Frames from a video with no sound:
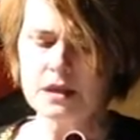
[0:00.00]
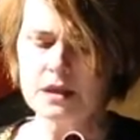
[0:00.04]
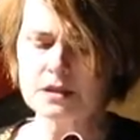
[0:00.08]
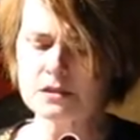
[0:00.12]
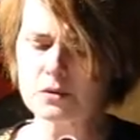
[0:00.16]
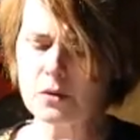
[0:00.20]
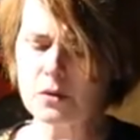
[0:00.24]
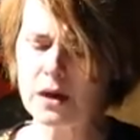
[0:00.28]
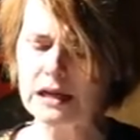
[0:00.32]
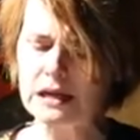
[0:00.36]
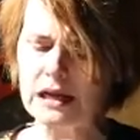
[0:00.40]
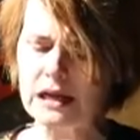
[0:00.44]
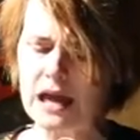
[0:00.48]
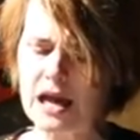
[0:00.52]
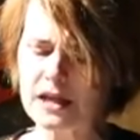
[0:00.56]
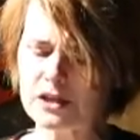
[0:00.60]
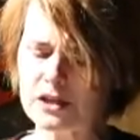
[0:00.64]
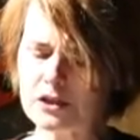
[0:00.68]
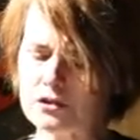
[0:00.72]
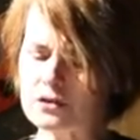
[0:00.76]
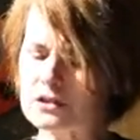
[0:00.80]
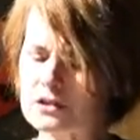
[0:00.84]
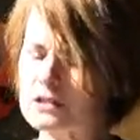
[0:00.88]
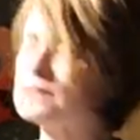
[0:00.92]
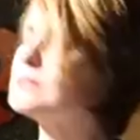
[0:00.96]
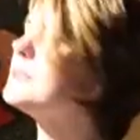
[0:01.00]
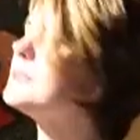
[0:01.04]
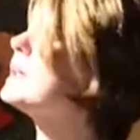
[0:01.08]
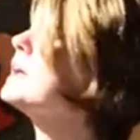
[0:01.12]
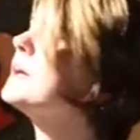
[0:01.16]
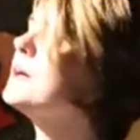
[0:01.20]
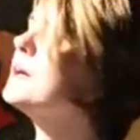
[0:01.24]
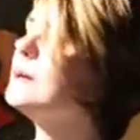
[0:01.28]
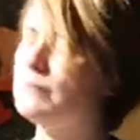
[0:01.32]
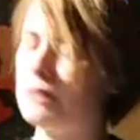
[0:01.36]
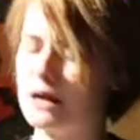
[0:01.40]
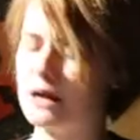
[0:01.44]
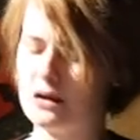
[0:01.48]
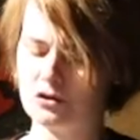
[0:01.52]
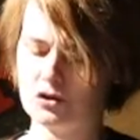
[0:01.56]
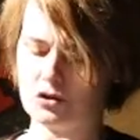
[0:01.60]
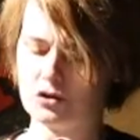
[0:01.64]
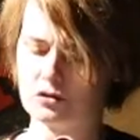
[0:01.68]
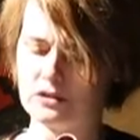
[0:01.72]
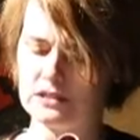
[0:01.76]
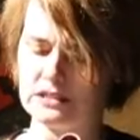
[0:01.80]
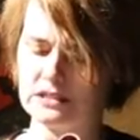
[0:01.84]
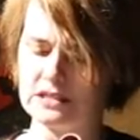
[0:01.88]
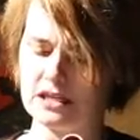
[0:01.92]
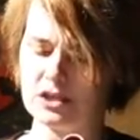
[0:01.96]
So I'd like you to think about
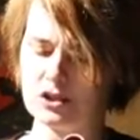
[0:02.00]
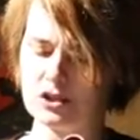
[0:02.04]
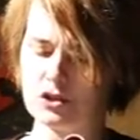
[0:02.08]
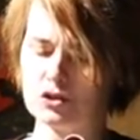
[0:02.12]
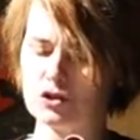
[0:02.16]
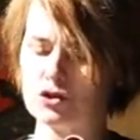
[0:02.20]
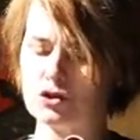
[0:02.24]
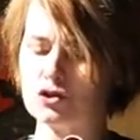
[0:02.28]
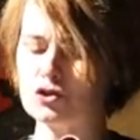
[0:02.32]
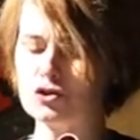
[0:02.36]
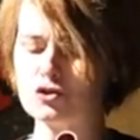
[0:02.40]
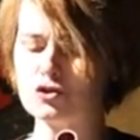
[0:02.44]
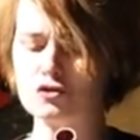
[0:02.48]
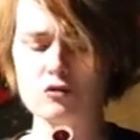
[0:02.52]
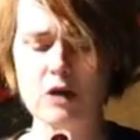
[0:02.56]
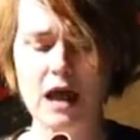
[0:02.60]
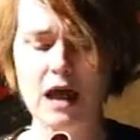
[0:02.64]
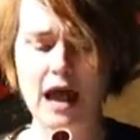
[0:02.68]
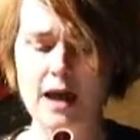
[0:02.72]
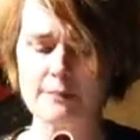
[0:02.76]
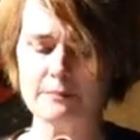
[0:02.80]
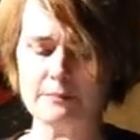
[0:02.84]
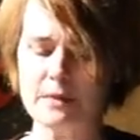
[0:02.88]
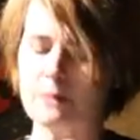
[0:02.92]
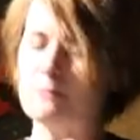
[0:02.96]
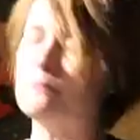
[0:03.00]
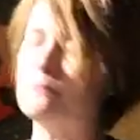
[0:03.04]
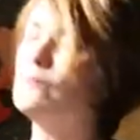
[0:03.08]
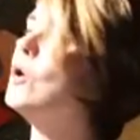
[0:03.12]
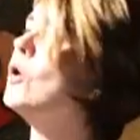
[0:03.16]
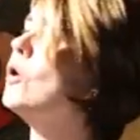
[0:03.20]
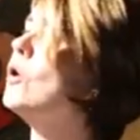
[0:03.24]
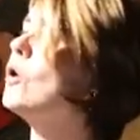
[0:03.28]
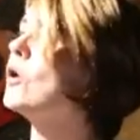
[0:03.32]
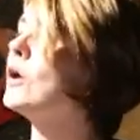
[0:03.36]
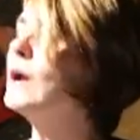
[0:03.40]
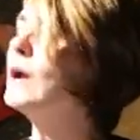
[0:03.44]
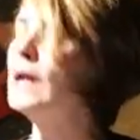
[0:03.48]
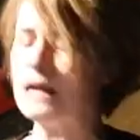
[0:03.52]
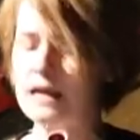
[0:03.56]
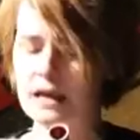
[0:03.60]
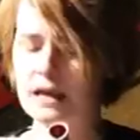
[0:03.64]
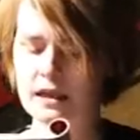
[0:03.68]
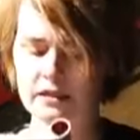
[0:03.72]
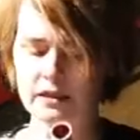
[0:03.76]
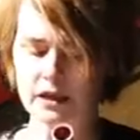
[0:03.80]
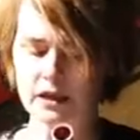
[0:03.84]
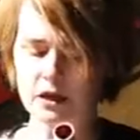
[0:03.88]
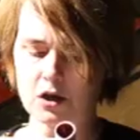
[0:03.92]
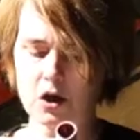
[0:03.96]
your addiction to drama more
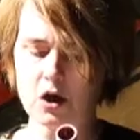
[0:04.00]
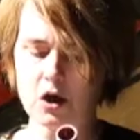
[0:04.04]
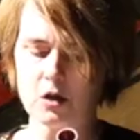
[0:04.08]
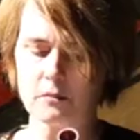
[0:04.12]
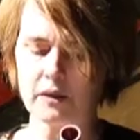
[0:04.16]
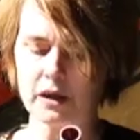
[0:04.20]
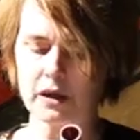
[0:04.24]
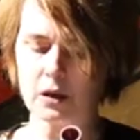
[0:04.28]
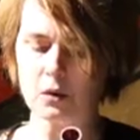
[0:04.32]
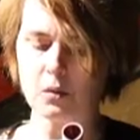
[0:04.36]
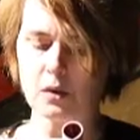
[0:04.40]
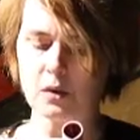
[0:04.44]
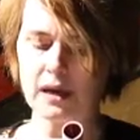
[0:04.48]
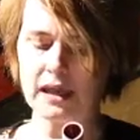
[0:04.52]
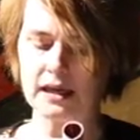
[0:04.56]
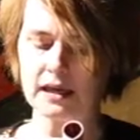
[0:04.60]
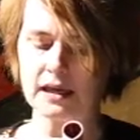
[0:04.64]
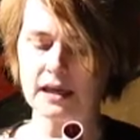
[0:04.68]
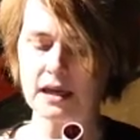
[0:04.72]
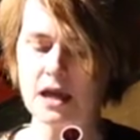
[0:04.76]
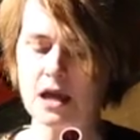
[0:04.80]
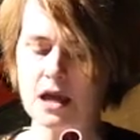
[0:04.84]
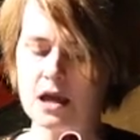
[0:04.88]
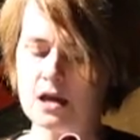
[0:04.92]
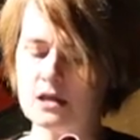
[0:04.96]
in the coming week